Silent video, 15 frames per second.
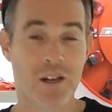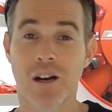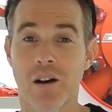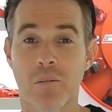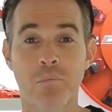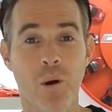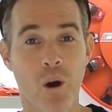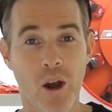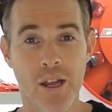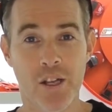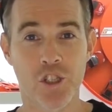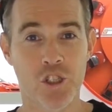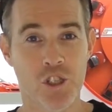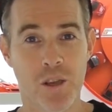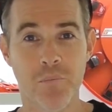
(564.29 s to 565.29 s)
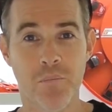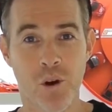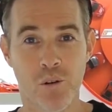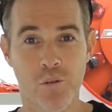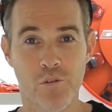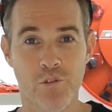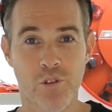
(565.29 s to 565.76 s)
Uh, buy a cheap
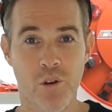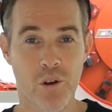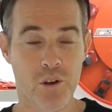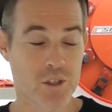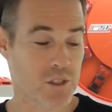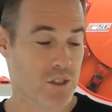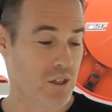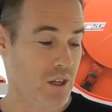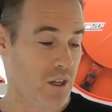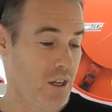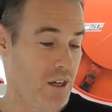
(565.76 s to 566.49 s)
model first